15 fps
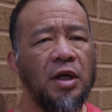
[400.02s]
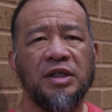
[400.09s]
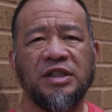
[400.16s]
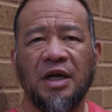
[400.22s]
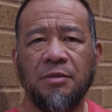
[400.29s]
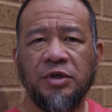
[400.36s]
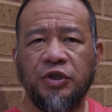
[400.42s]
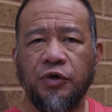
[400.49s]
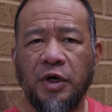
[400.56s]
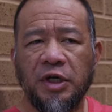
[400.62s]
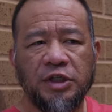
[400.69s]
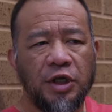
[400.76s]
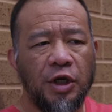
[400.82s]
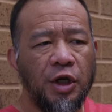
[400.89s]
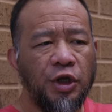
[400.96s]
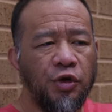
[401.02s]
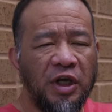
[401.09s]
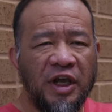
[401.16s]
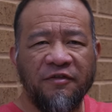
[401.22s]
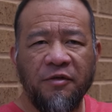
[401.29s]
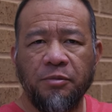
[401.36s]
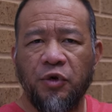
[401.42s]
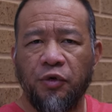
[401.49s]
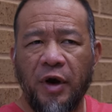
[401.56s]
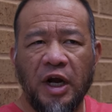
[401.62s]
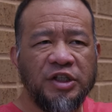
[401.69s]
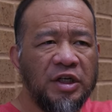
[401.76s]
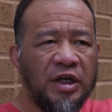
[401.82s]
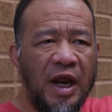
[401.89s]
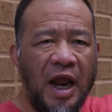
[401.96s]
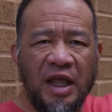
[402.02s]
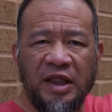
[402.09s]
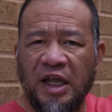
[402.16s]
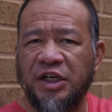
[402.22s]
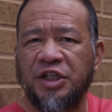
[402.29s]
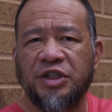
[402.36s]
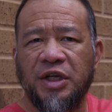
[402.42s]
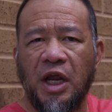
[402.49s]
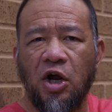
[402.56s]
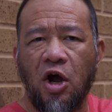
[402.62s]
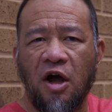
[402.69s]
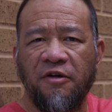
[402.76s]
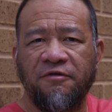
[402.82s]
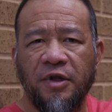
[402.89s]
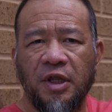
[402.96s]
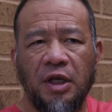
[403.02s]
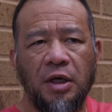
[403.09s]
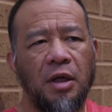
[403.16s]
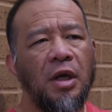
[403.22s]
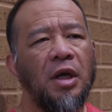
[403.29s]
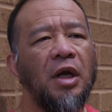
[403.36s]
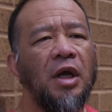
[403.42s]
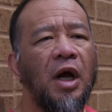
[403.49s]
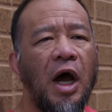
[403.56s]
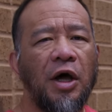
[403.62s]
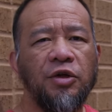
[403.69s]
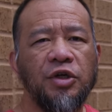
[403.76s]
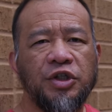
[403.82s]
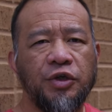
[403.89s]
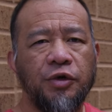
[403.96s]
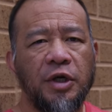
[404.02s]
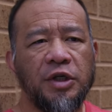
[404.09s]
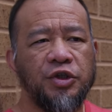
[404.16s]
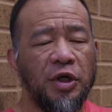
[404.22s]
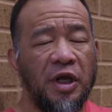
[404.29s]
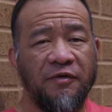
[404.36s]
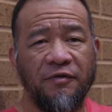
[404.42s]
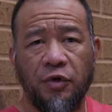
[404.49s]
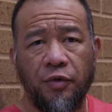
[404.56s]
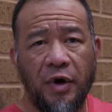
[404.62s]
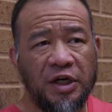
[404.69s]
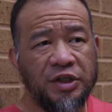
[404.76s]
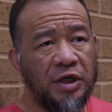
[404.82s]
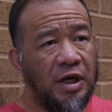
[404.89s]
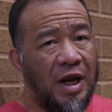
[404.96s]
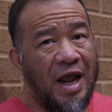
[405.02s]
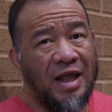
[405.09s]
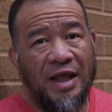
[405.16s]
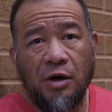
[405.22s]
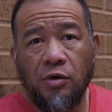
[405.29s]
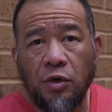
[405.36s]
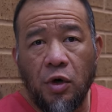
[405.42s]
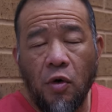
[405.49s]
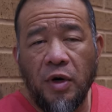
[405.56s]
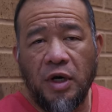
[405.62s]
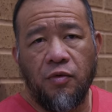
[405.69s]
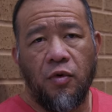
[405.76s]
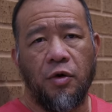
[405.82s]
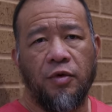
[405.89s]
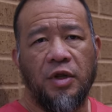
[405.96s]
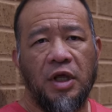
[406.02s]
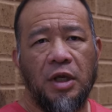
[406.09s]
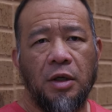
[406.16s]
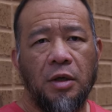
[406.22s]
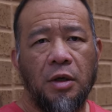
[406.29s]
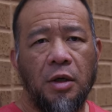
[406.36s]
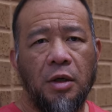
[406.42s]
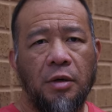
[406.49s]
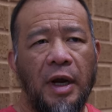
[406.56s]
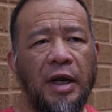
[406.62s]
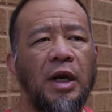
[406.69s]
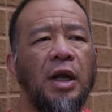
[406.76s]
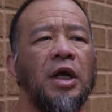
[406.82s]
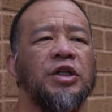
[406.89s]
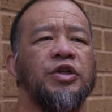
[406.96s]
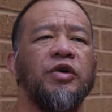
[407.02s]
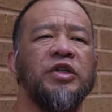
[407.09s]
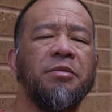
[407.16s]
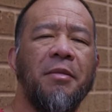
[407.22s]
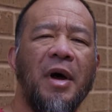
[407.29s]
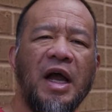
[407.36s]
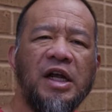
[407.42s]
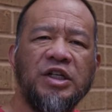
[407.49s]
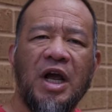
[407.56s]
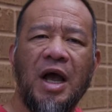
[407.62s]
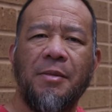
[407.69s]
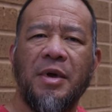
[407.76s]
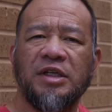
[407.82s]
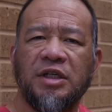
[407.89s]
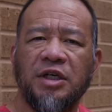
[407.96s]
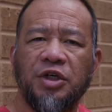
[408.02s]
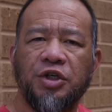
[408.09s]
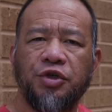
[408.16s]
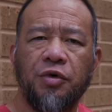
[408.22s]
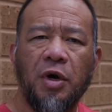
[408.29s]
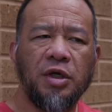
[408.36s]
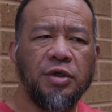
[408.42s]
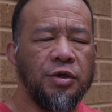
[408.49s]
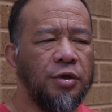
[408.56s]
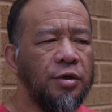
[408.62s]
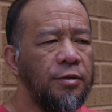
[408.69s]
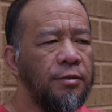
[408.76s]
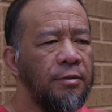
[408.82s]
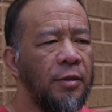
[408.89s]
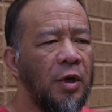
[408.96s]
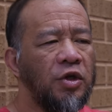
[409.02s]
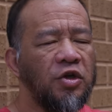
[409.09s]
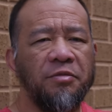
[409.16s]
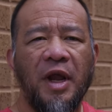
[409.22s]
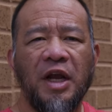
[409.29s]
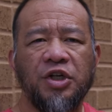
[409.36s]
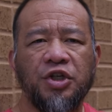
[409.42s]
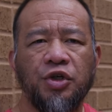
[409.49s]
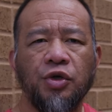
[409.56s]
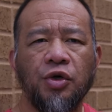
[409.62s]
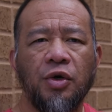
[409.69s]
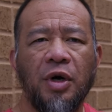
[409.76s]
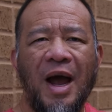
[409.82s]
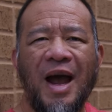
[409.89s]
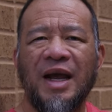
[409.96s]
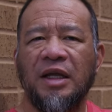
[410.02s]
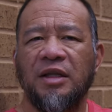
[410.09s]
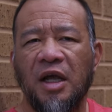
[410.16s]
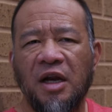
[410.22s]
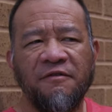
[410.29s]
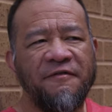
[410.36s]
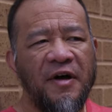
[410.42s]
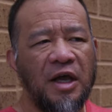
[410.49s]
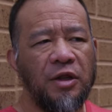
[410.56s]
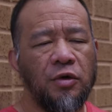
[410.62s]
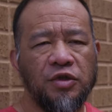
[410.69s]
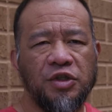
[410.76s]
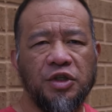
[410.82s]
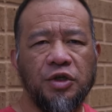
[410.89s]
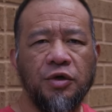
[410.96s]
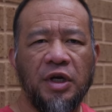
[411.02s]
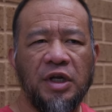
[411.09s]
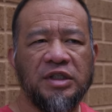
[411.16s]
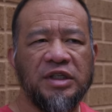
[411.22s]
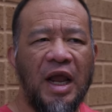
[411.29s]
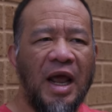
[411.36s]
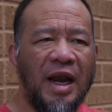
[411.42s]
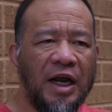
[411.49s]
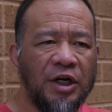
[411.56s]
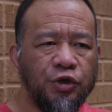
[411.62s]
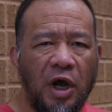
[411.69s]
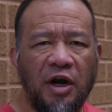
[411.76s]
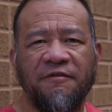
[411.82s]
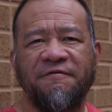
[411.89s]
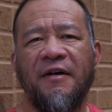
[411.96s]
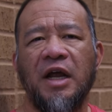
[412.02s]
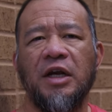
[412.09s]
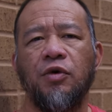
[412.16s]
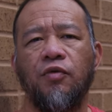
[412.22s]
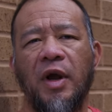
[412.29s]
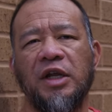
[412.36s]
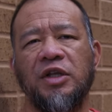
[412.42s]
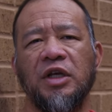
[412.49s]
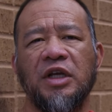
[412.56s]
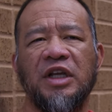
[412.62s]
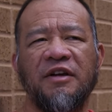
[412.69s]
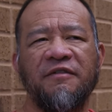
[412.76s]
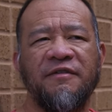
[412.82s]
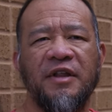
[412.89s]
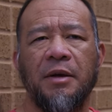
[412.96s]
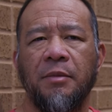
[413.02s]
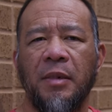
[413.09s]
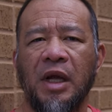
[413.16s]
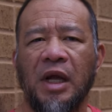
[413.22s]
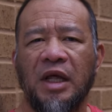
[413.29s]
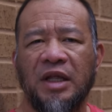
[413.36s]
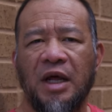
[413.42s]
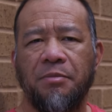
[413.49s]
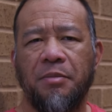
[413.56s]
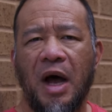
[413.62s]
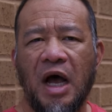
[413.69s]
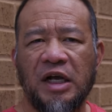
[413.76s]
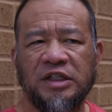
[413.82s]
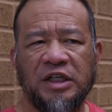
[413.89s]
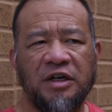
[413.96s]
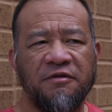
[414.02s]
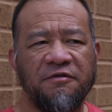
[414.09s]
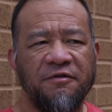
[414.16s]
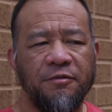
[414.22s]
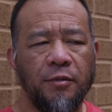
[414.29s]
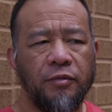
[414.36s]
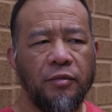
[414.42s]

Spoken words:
some students, you give them direction and they just take off with it. Other students, you give them direction and they don't go anywhere with it, right? So it's my job as an instructor to make sure I identify those students and I try to find a way to give them that positive